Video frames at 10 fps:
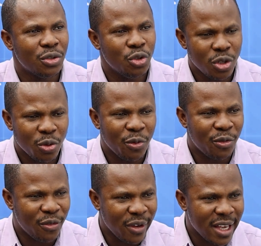You need to
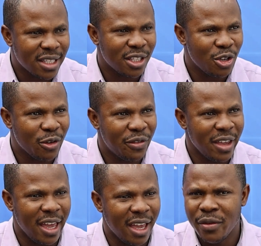face your
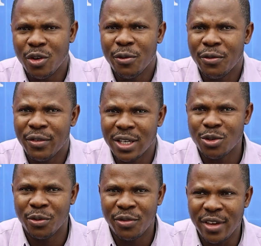fear. If you don't face
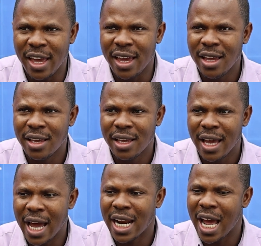your fear
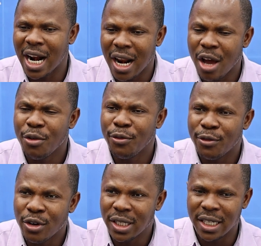and allow
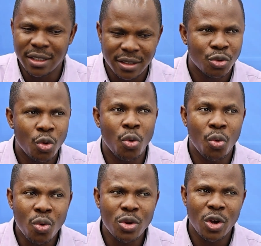funding to
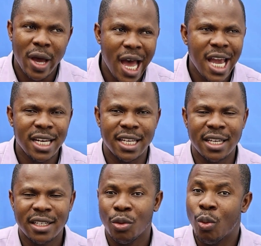rule your idea,
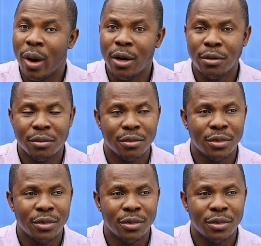well,